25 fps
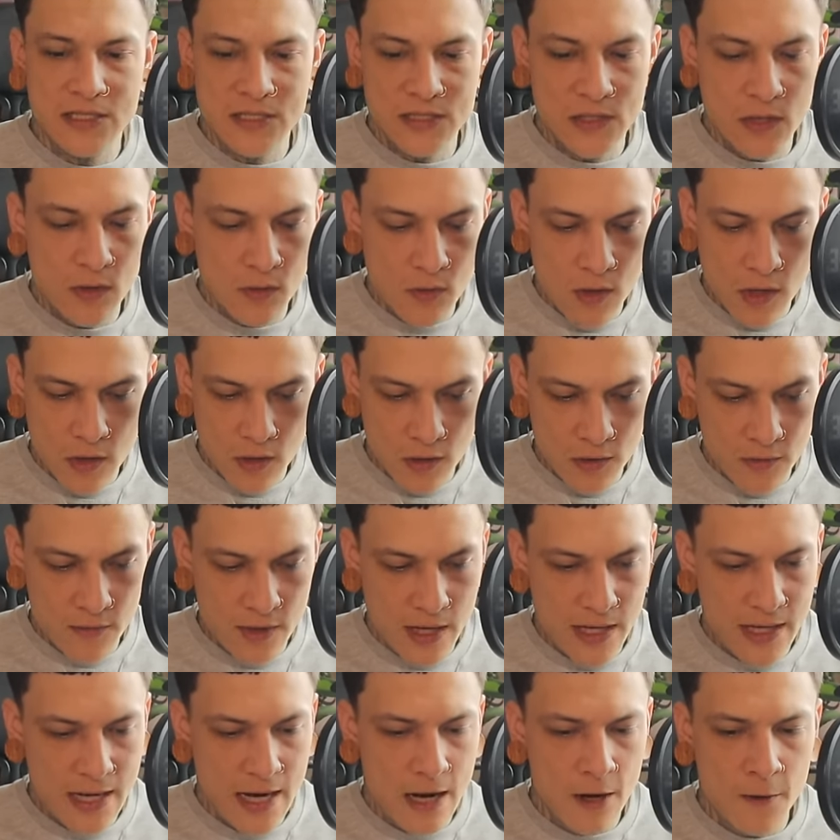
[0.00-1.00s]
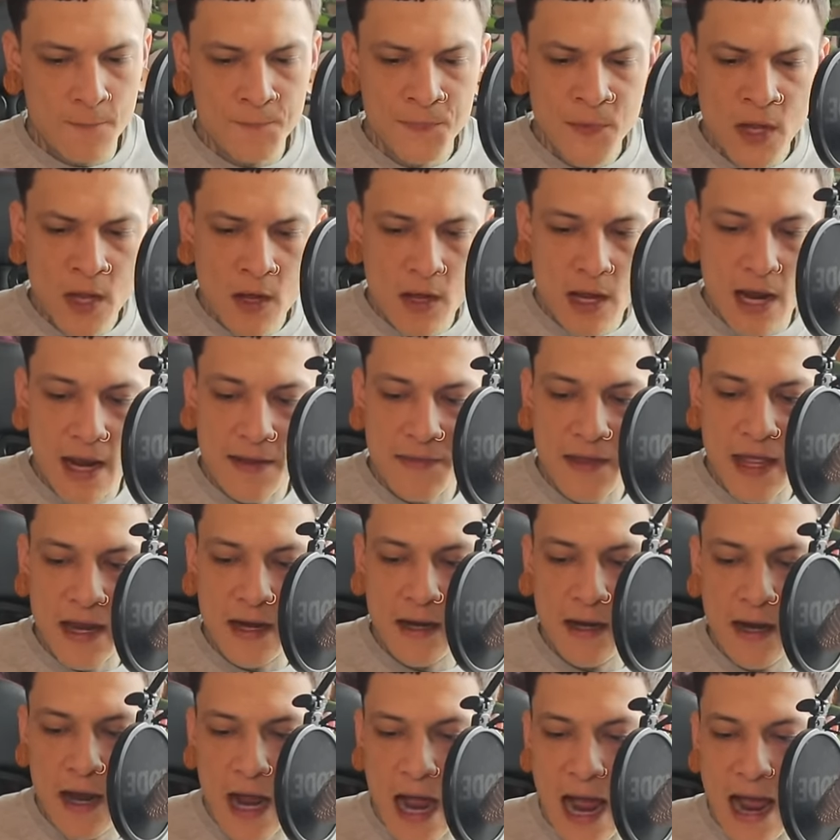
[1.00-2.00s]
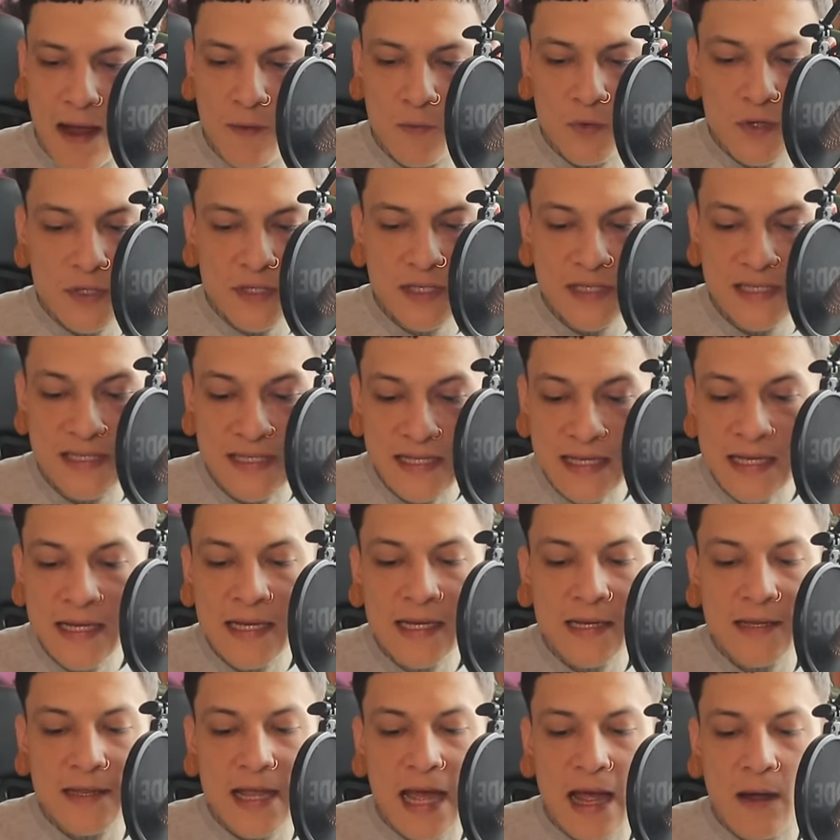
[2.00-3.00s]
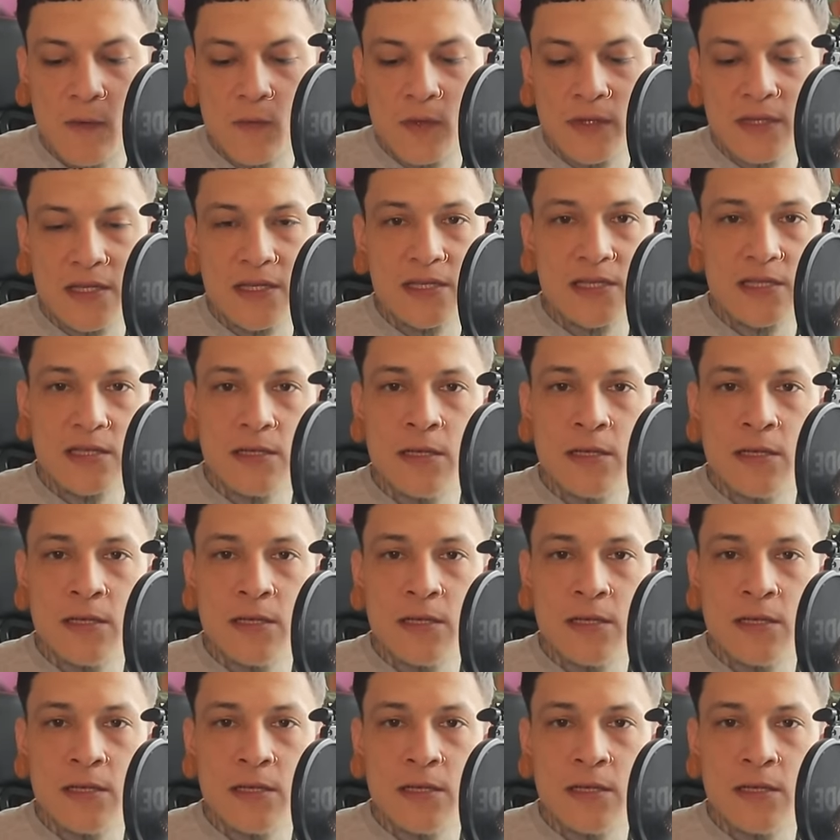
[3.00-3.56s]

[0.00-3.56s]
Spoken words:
so hard right now. And then I was seeing that with this